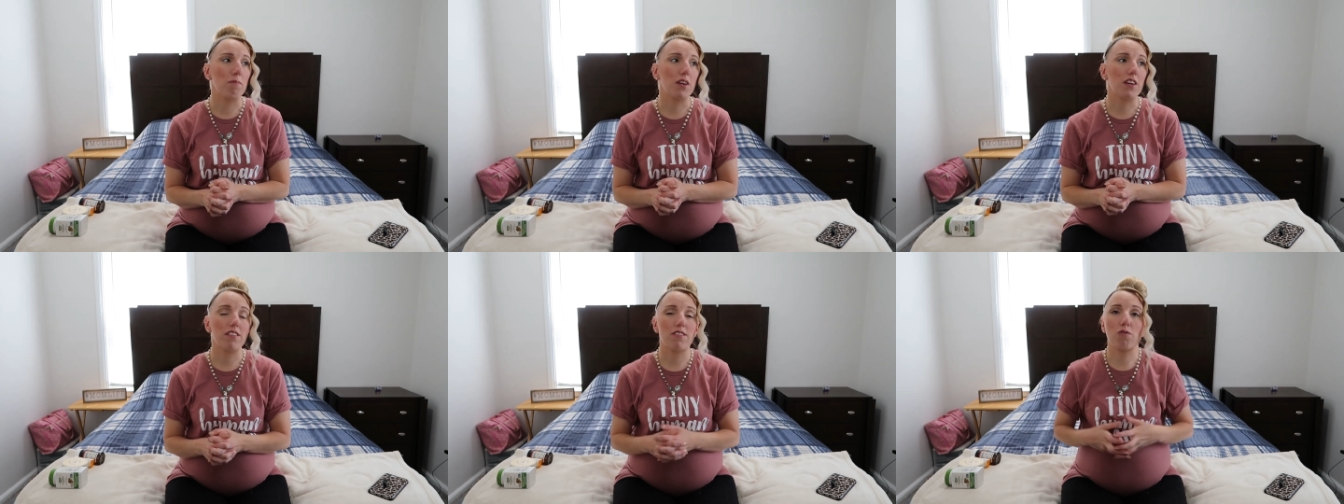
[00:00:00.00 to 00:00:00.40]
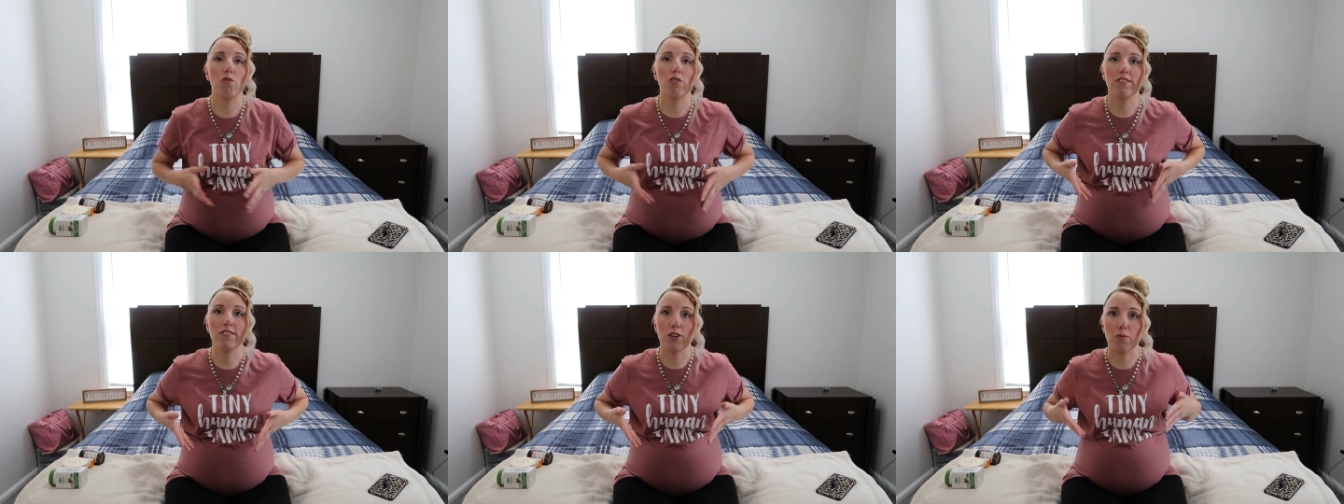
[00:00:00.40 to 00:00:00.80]
because of
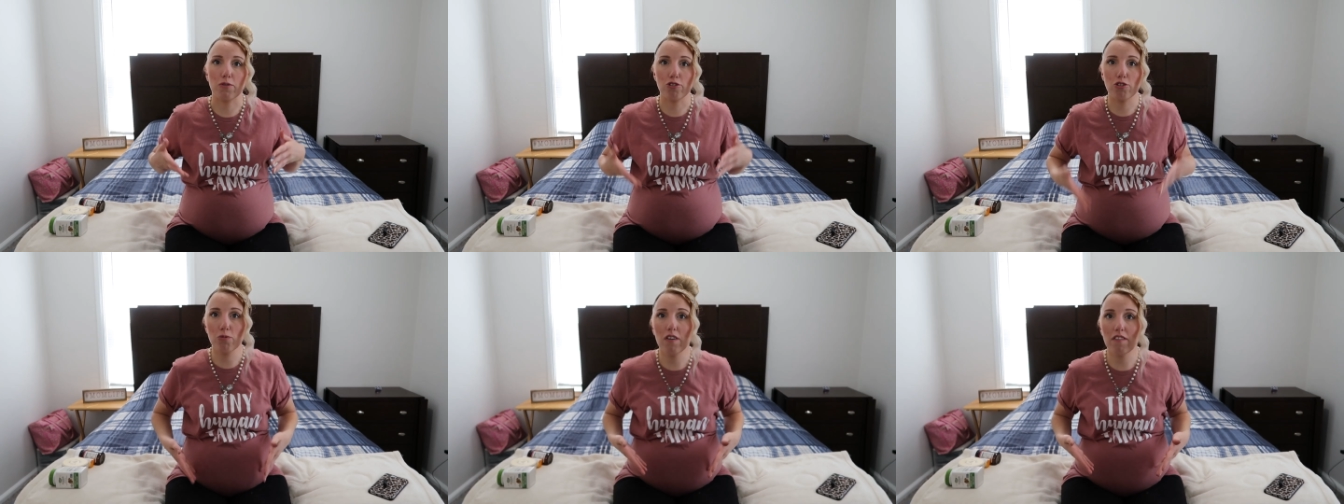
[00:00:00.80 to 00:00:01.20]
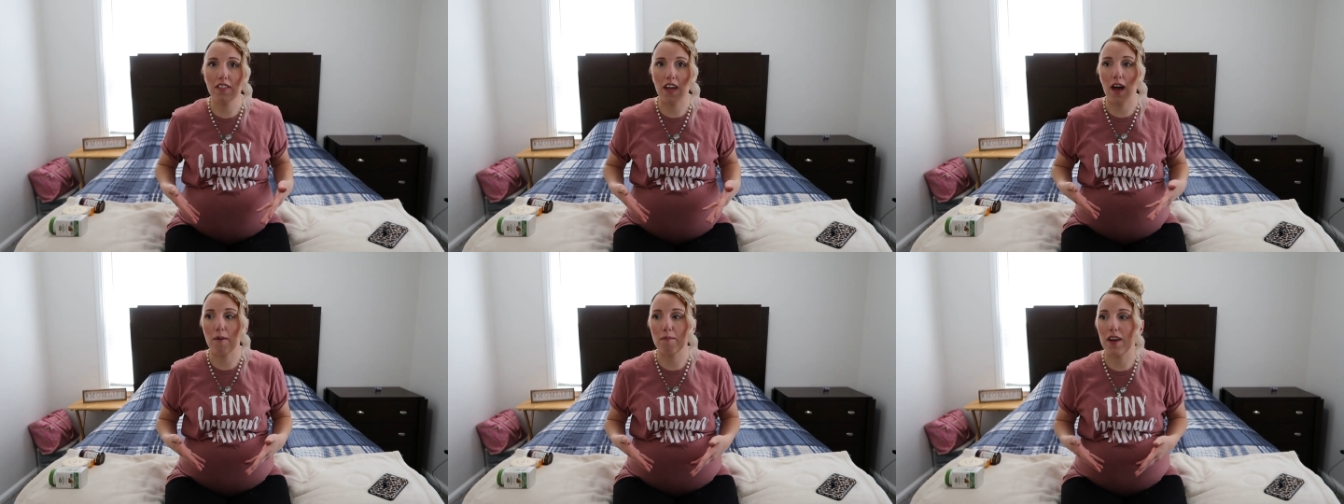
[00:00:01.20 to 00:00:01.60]
course there were two of
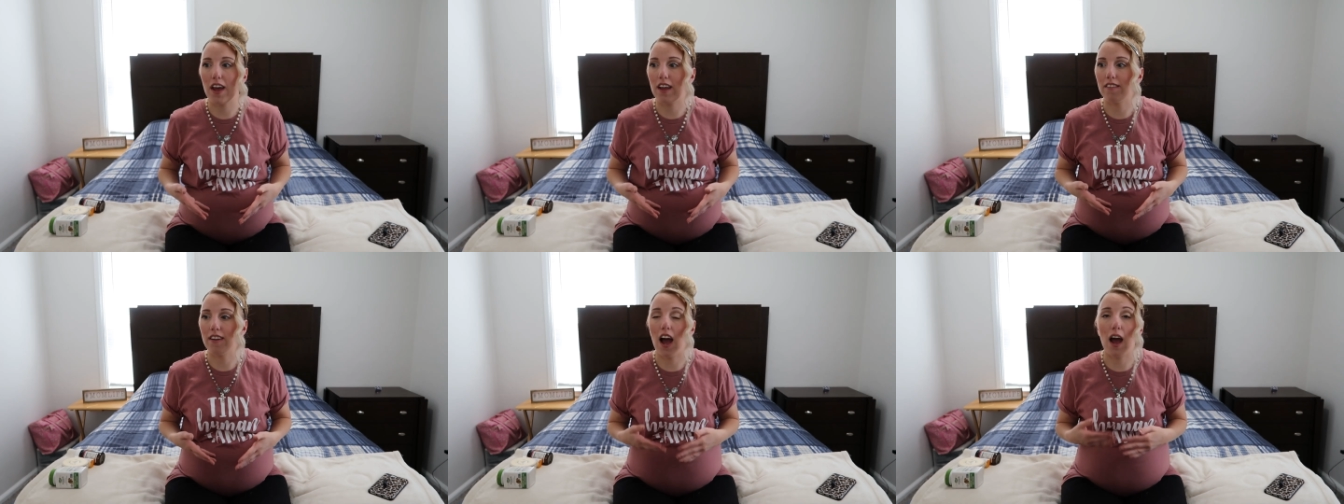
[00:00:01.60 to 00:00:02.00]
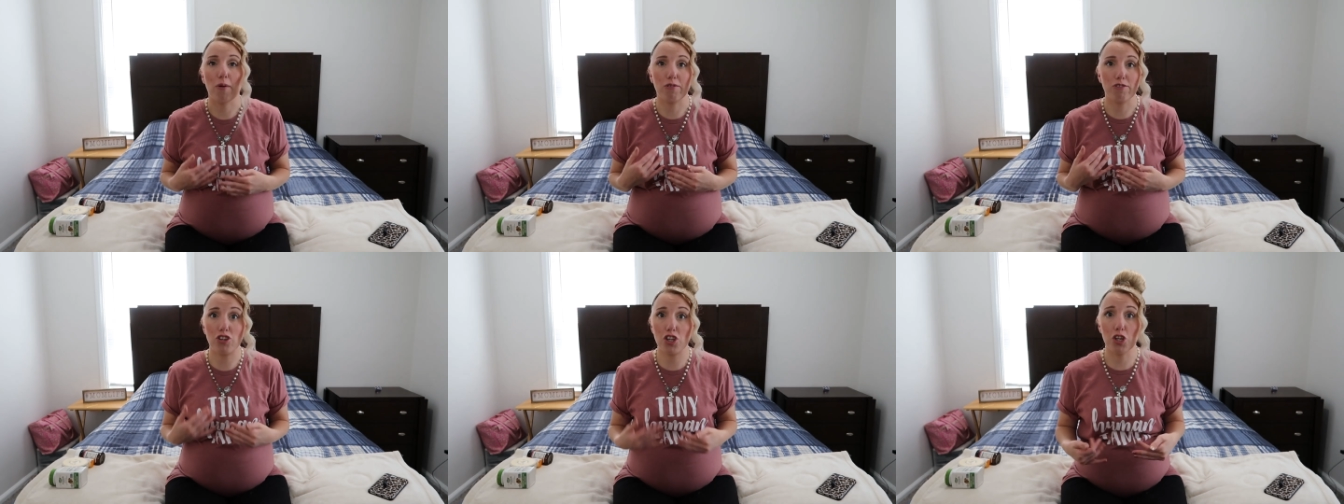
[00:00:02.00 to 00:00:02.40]
them and
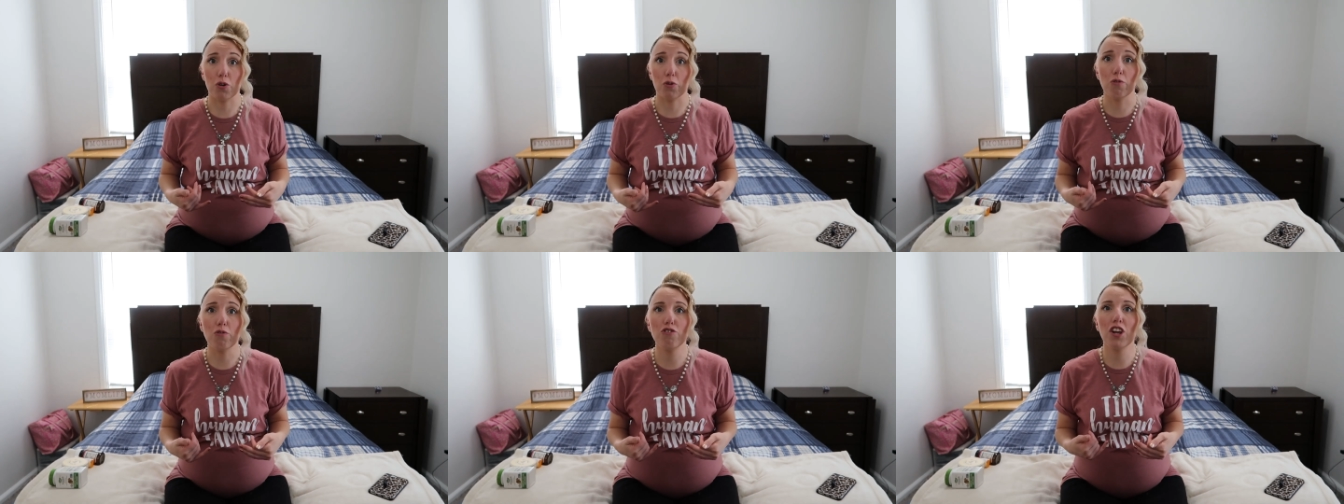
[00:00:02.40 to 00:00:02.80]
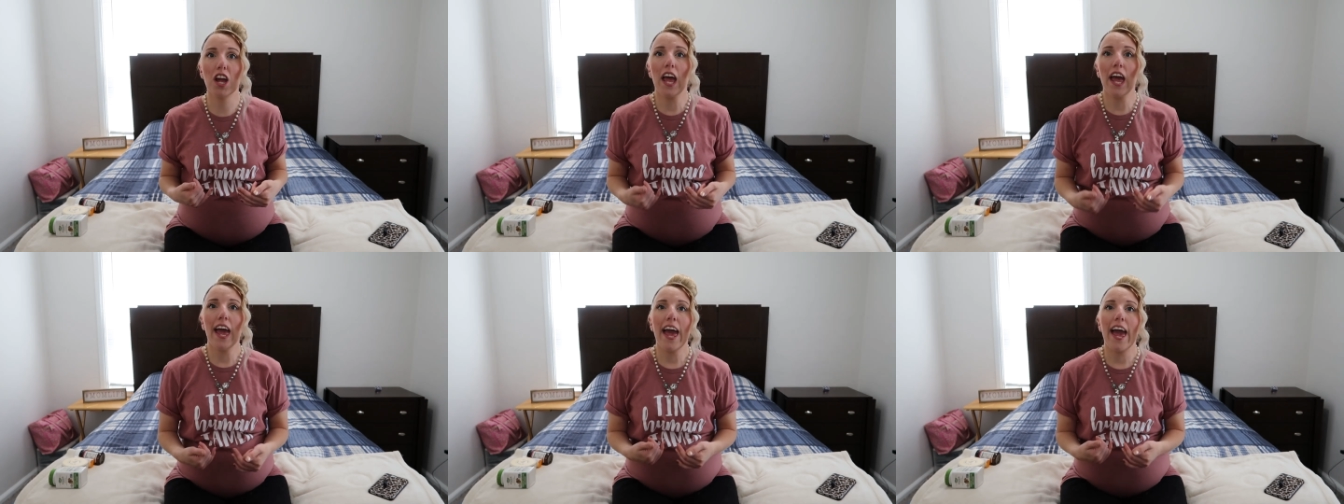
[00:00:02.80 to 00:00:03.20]
I was huge,
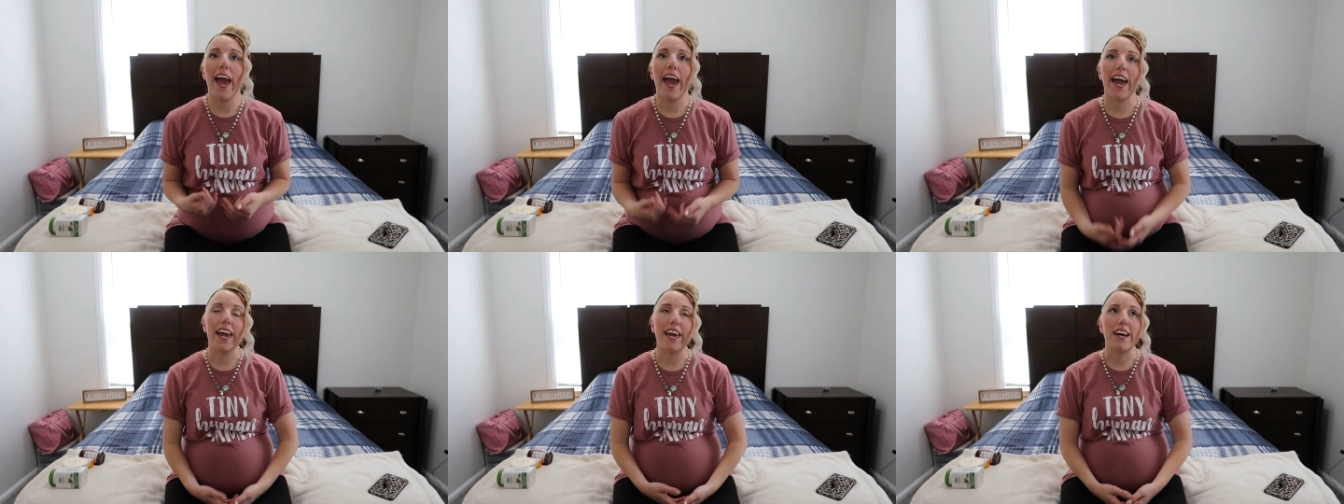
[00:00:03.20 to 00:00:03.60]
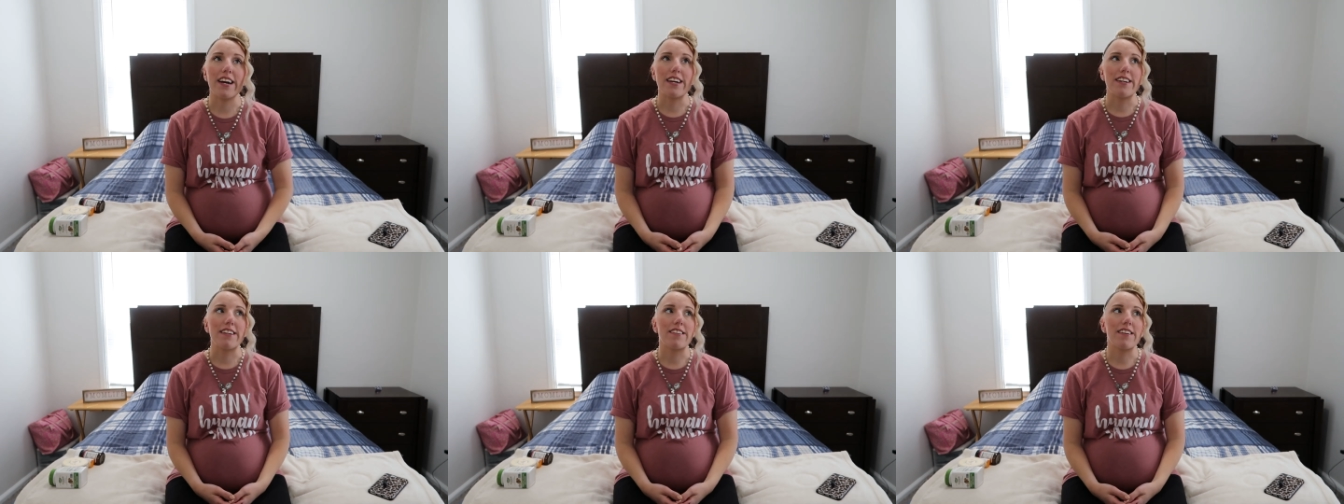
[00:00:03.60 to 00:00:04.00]

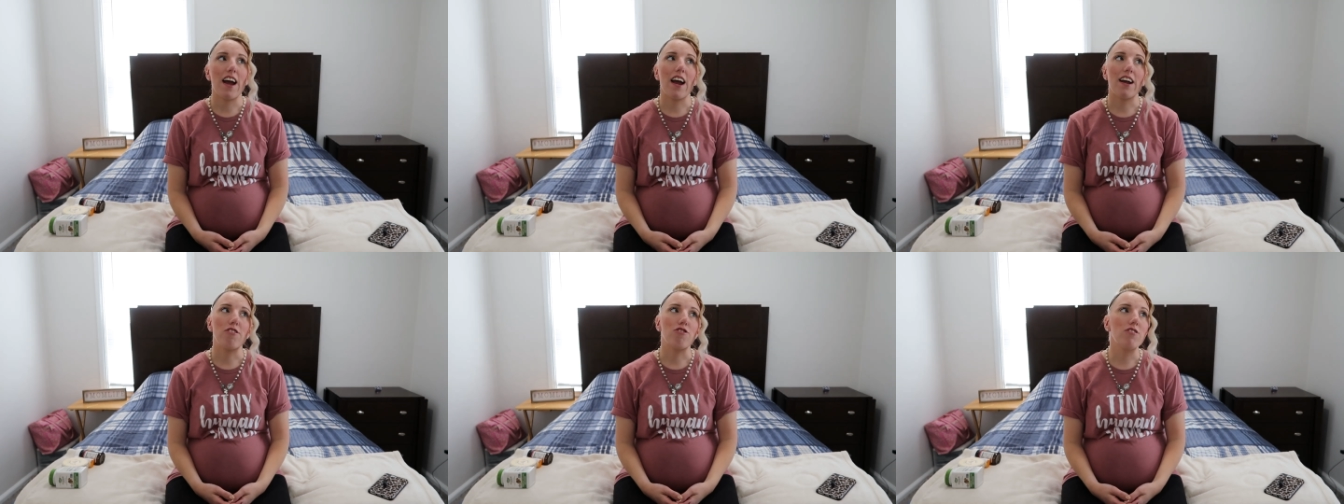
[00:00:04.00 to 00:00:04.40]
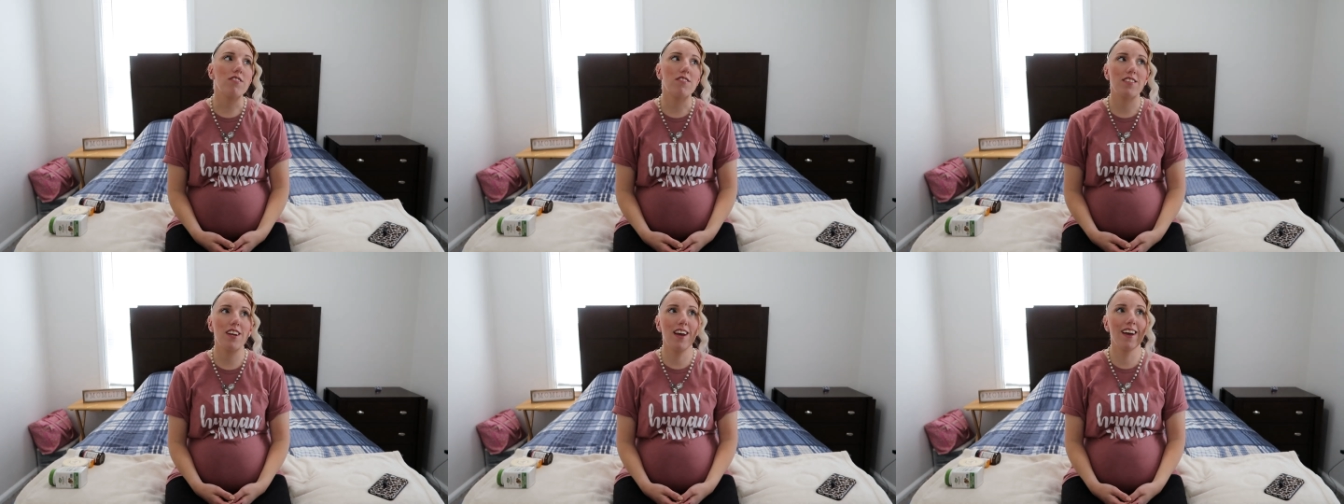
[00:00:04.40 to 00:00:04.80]
and I
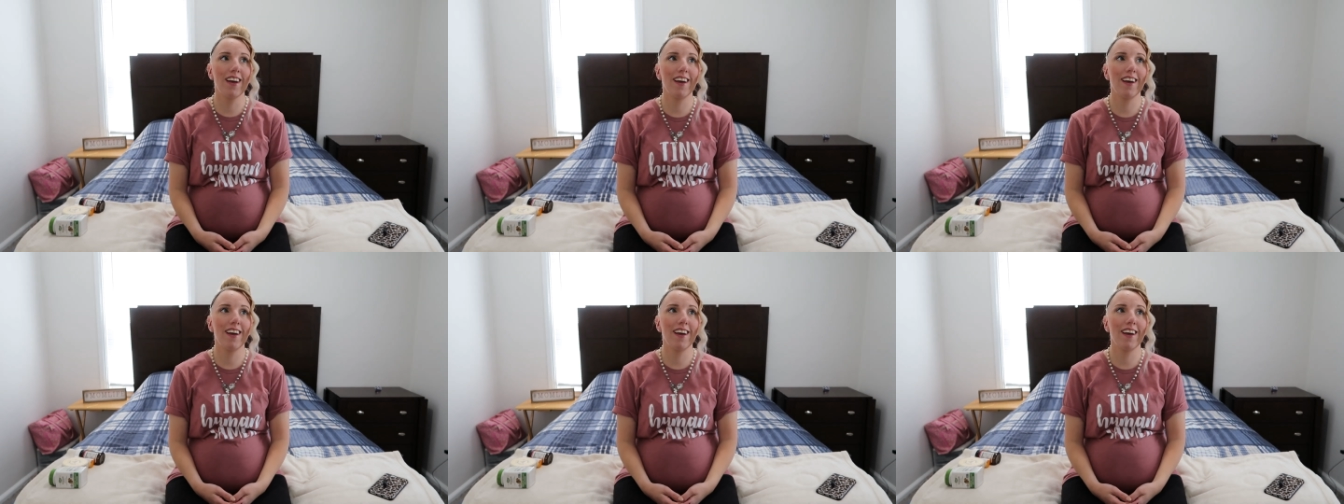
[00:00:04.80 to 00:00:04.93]
just,